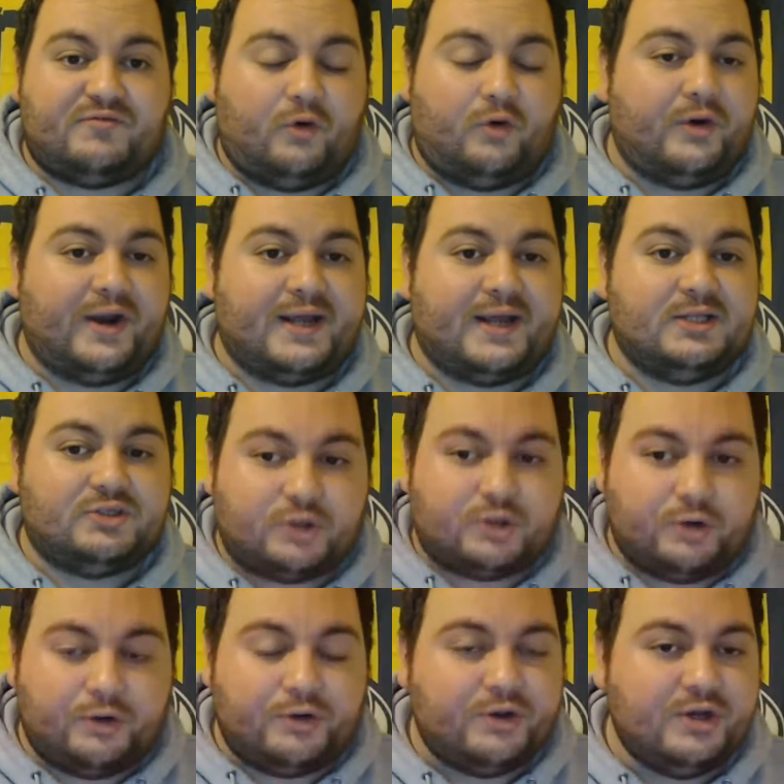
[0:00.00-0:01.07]

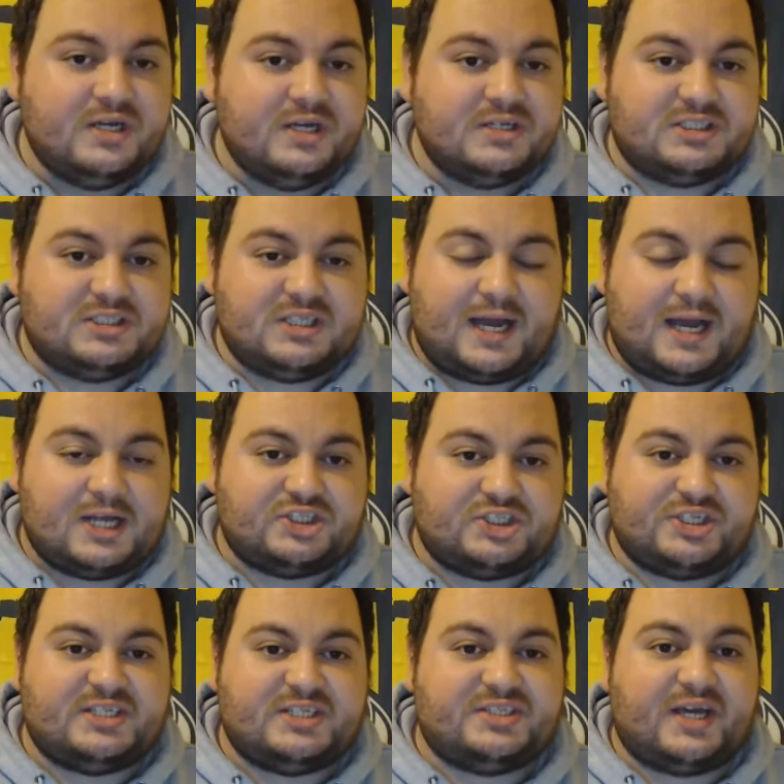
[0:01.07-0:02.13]

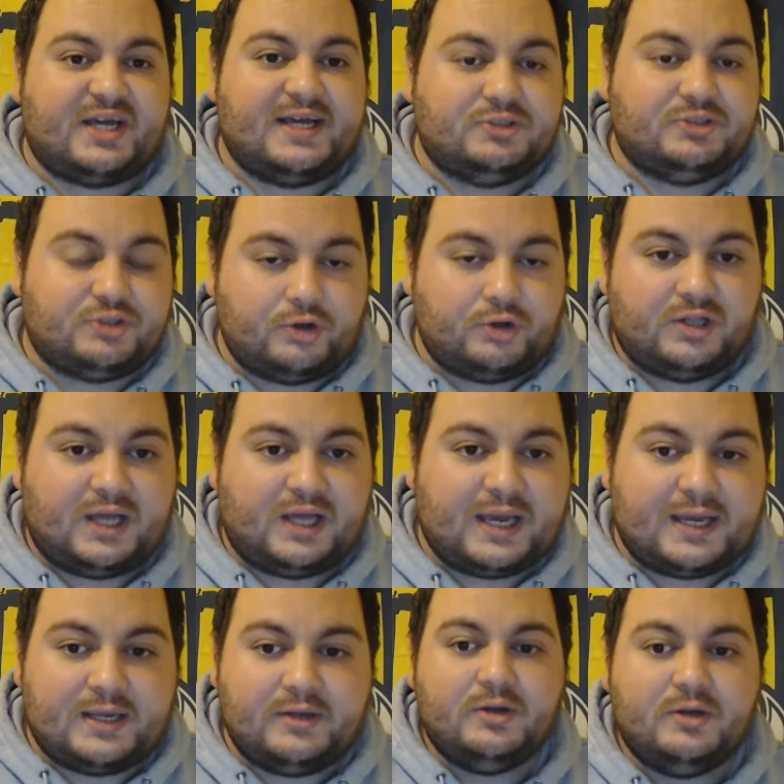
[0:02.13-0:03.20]
14-2/16-2
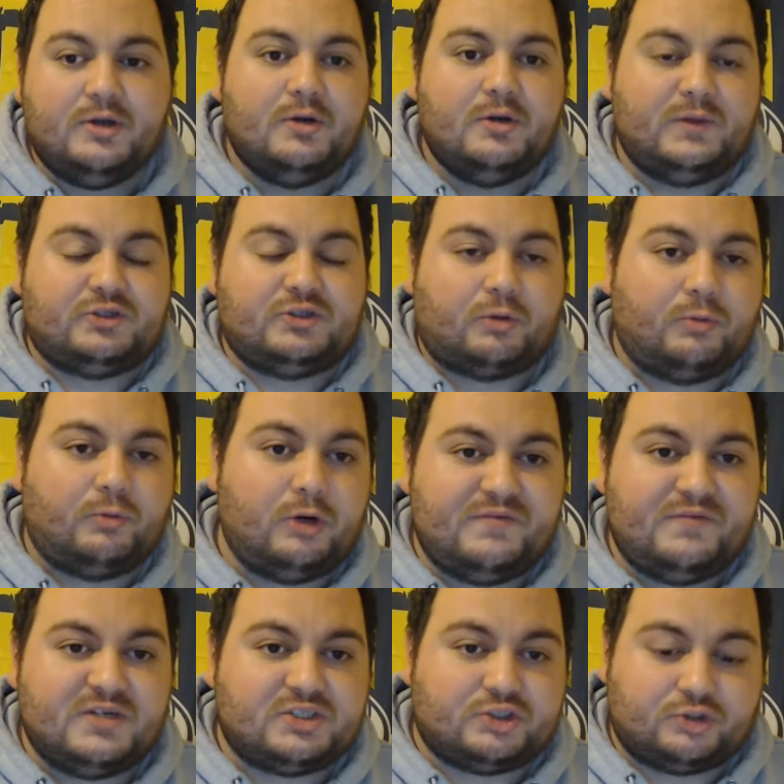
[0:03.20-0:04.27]
lead with
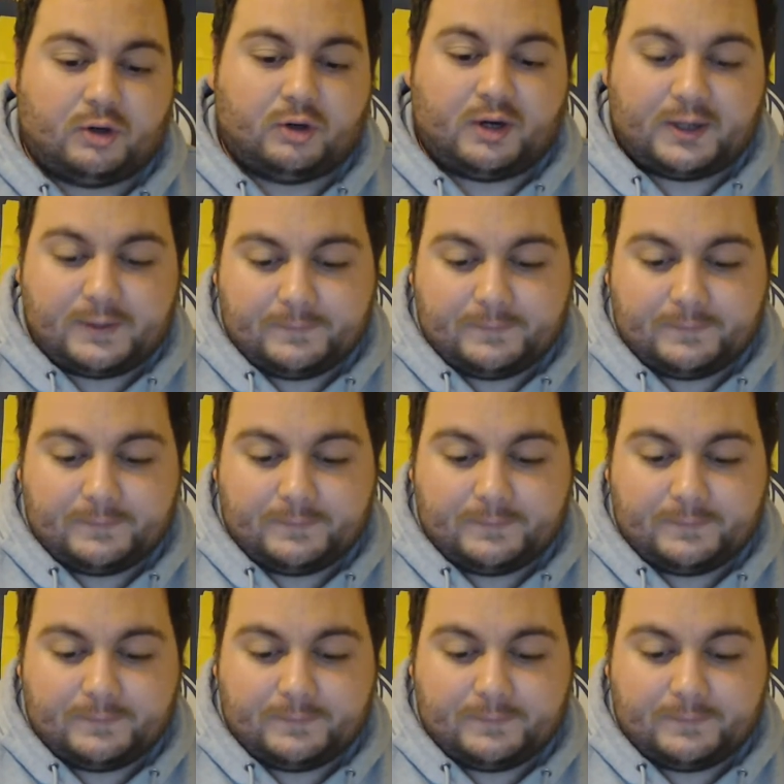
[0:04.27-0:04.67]
Taruva's try.